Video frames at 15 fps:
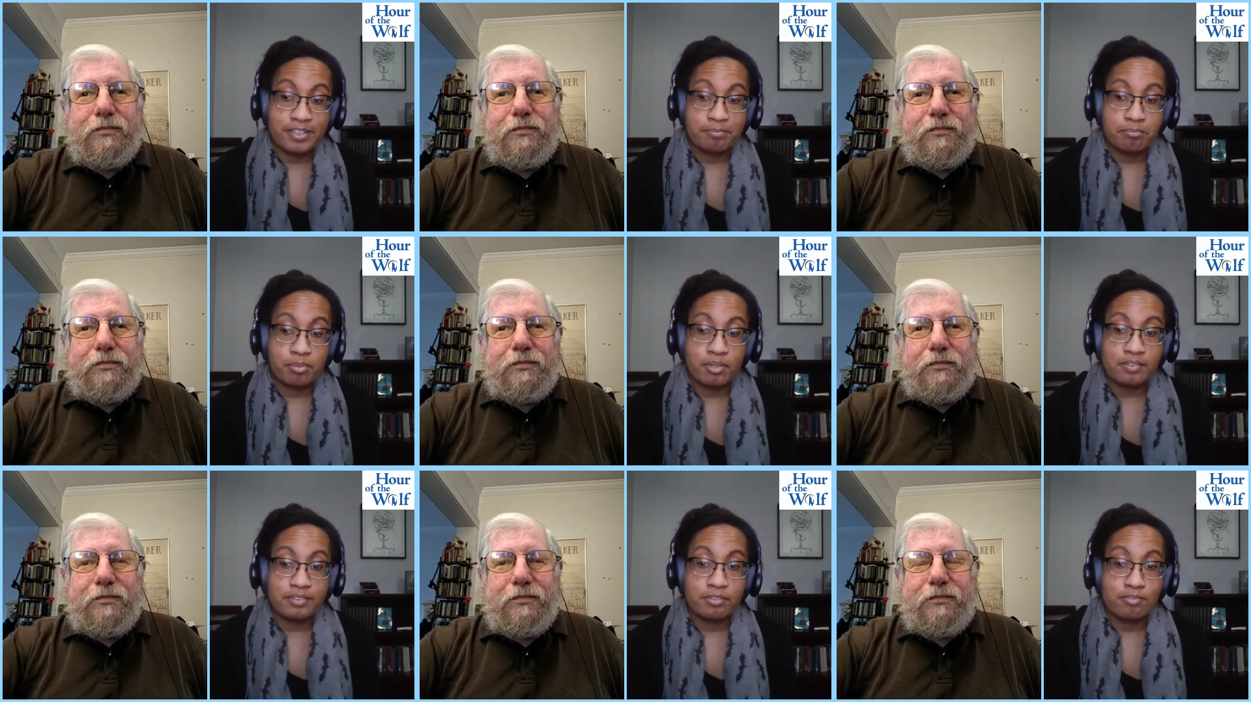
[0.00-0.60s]
Speaker 1: I
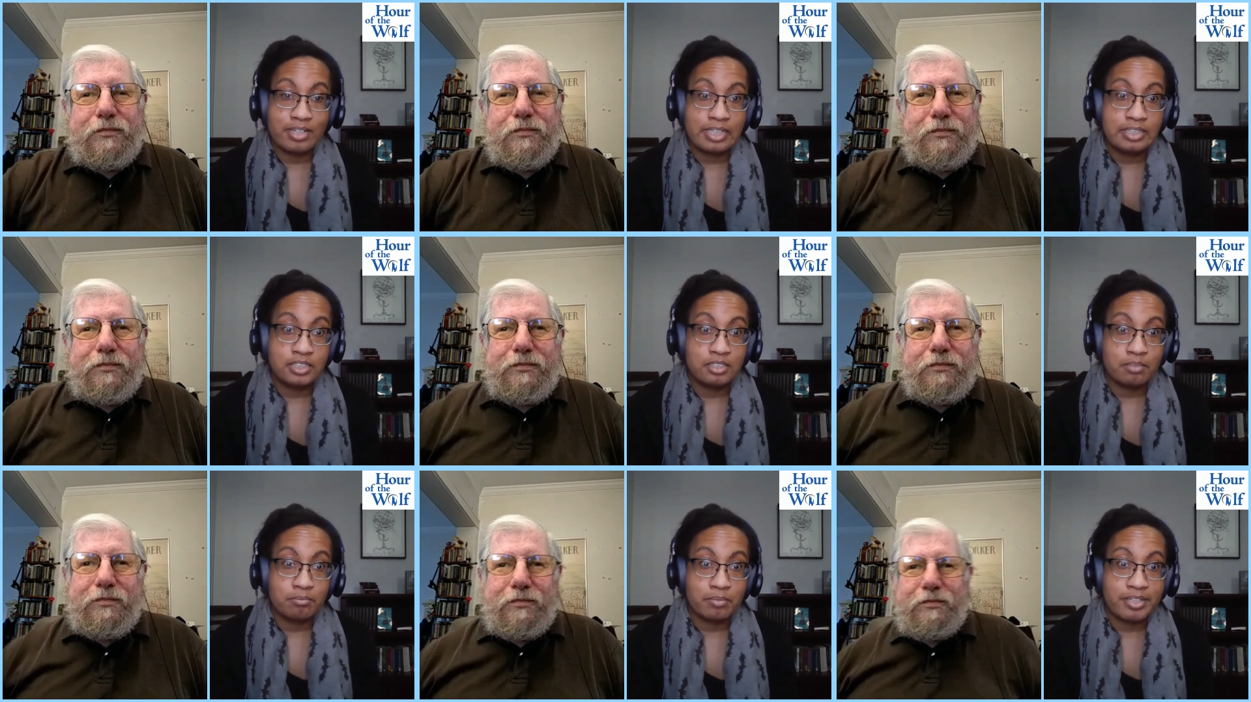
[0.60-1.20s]
probably
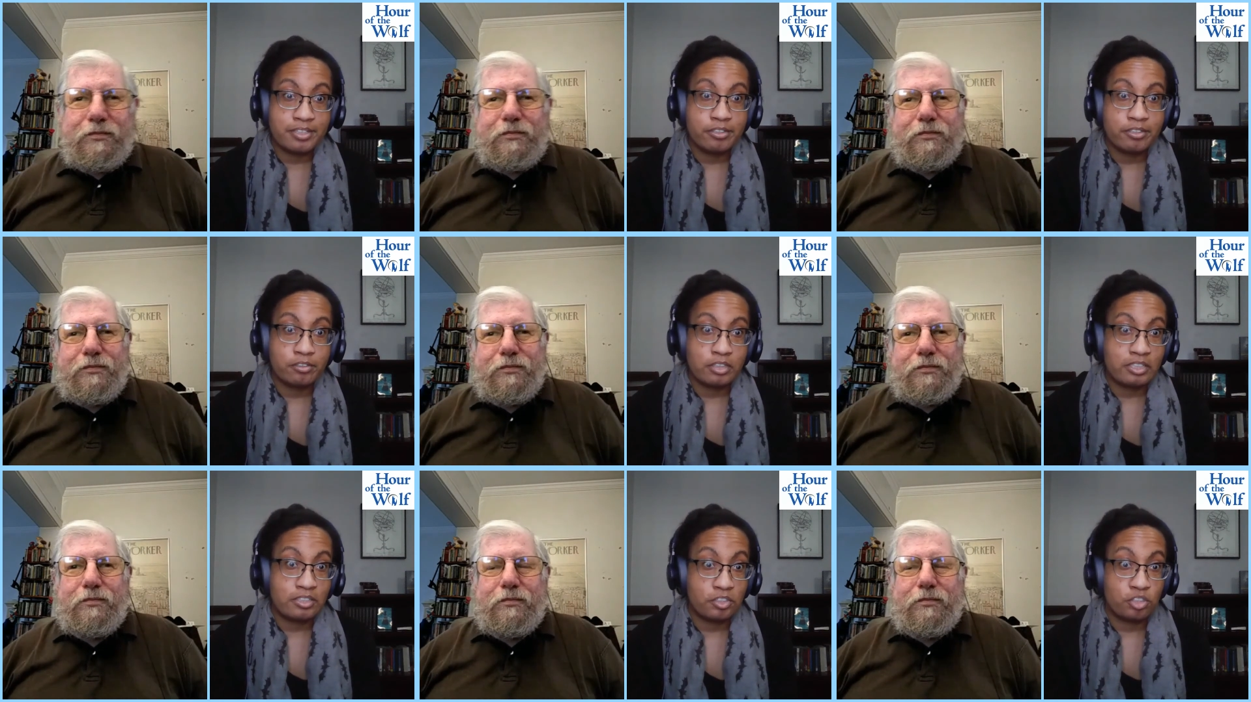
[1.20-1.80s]
read some like you know a
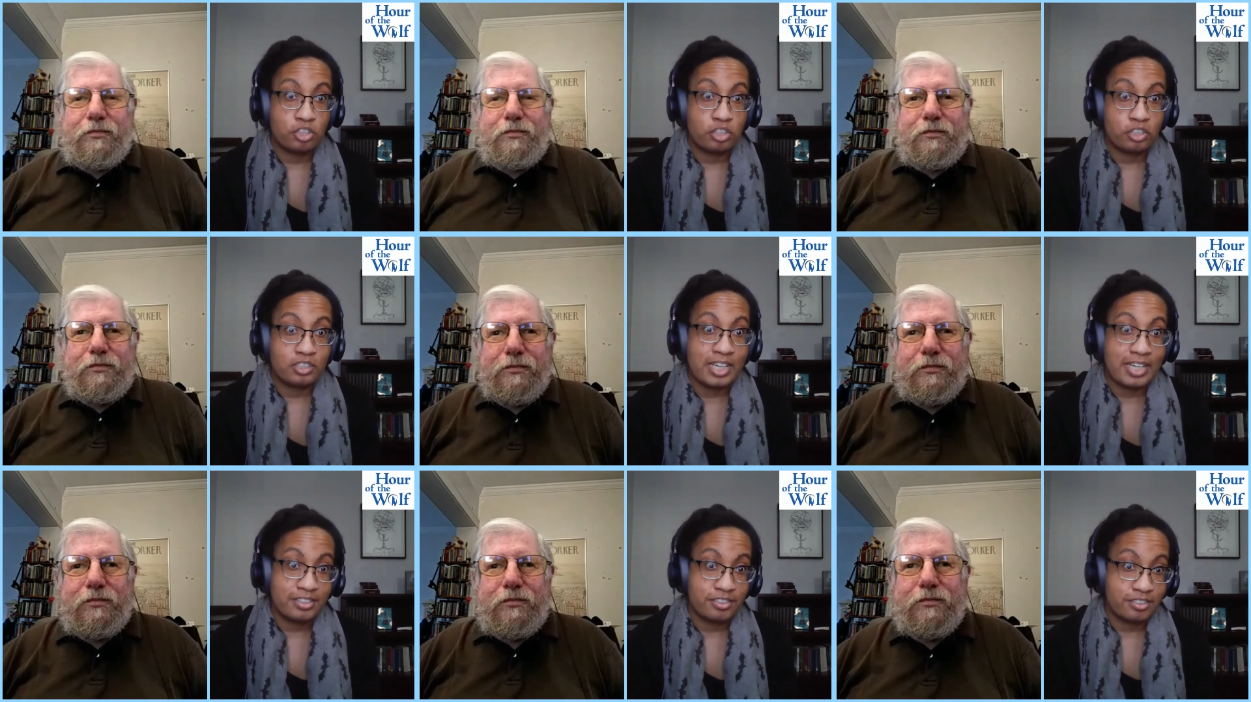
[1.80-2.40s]
lot of the, the
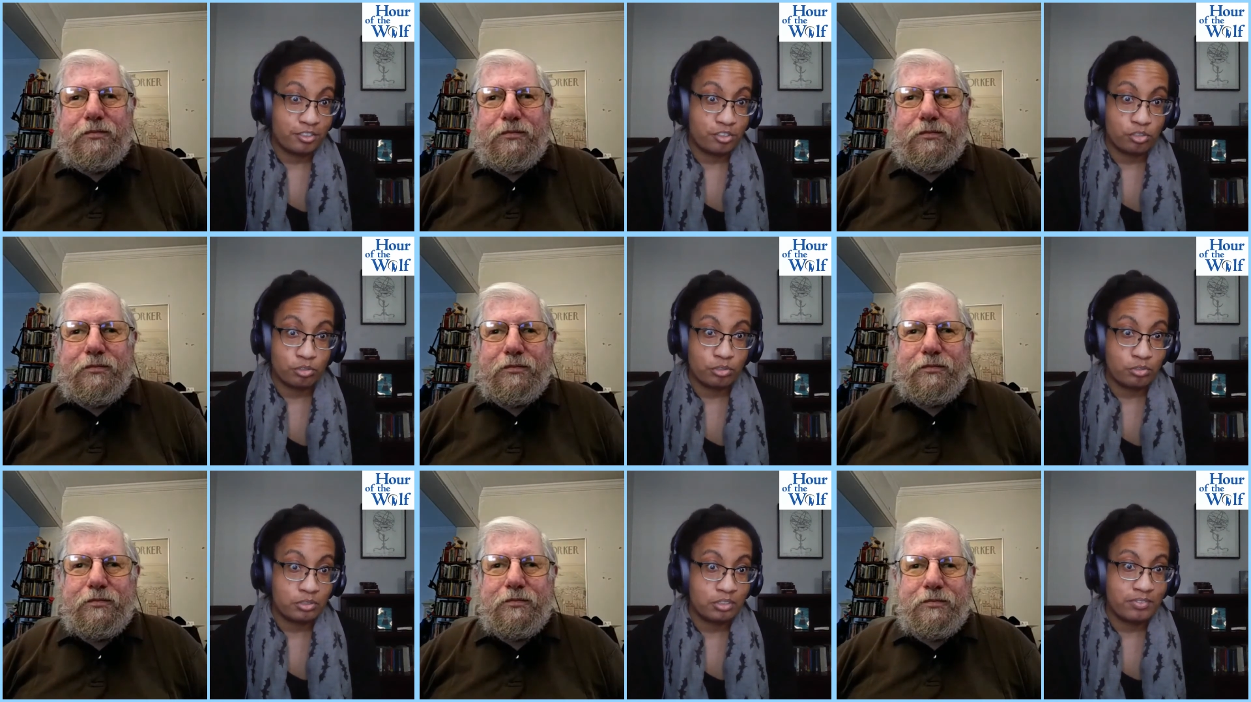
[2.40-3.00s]
classic
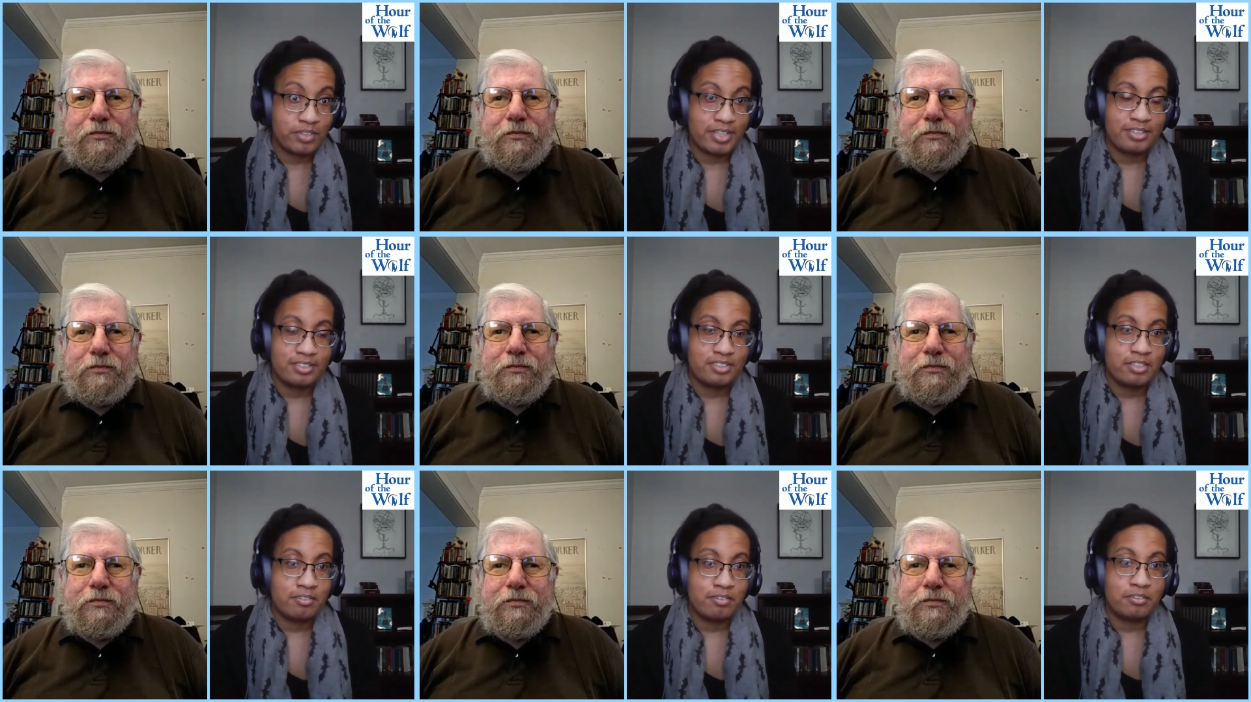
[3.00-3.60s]
children's
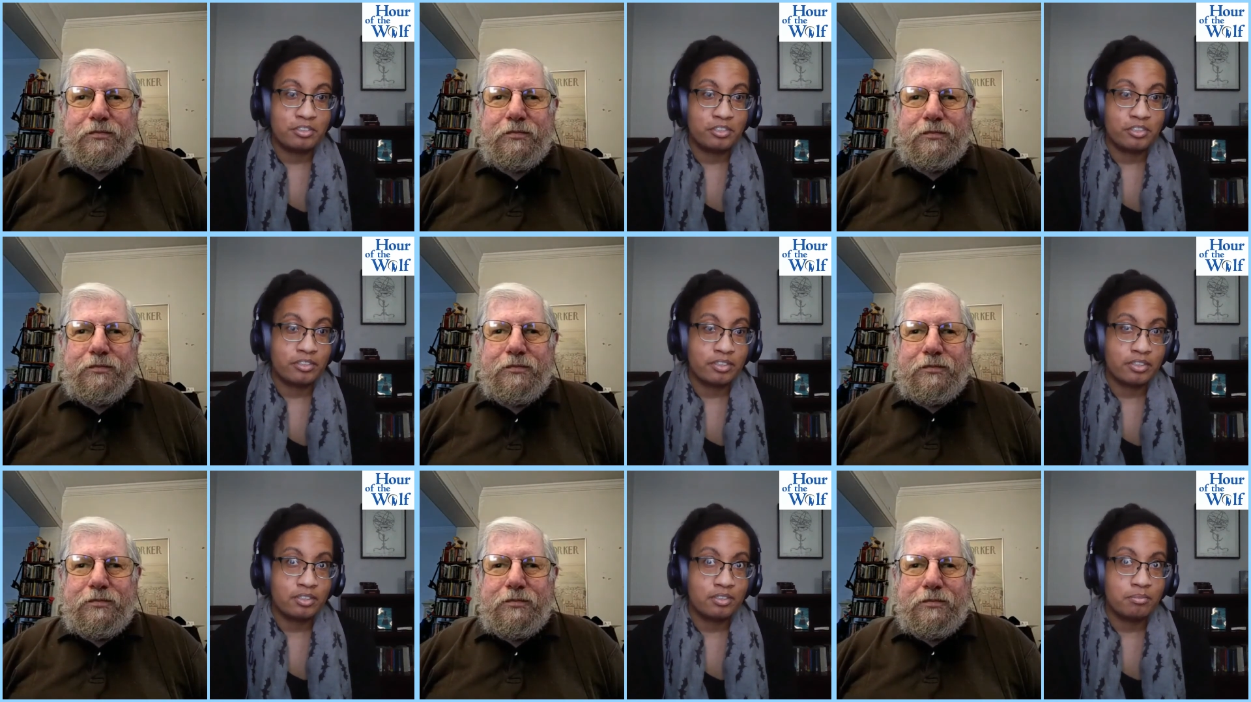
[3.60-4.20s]
fantasy when I was
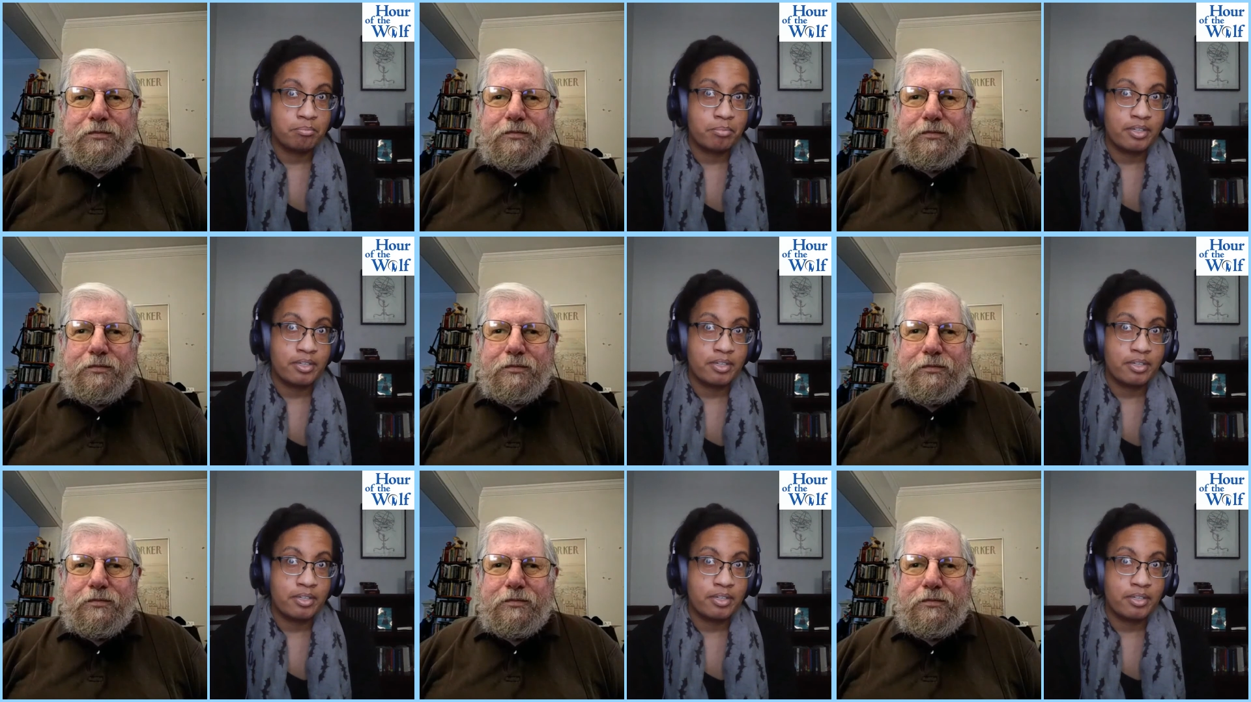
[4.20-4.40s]
younger.